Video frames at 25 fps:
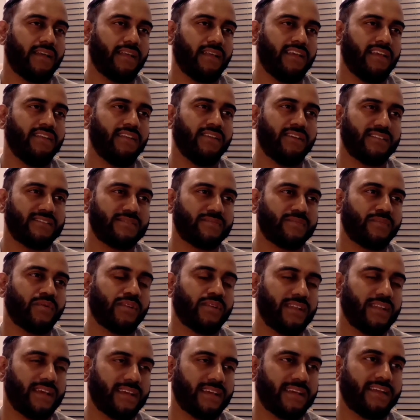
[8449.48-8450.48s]
Elon's more
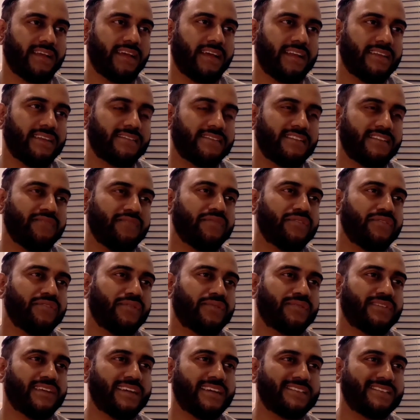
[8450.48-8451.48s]
like an Edison, even
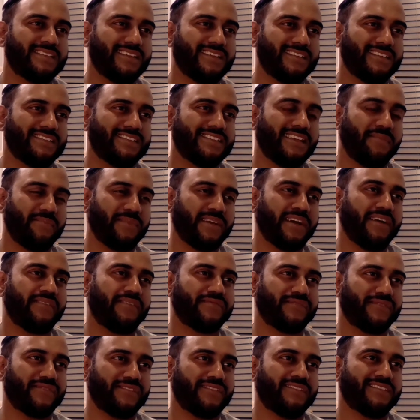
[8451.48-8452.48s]
though Tesla is named
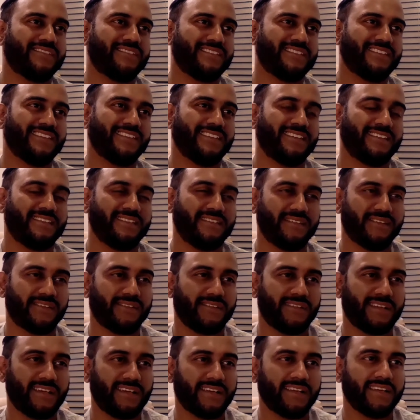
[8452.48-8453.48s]
after
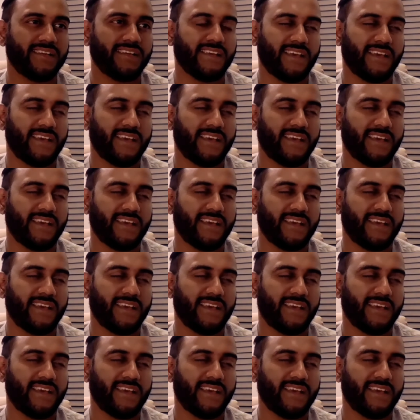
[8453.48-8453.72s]
Nikola.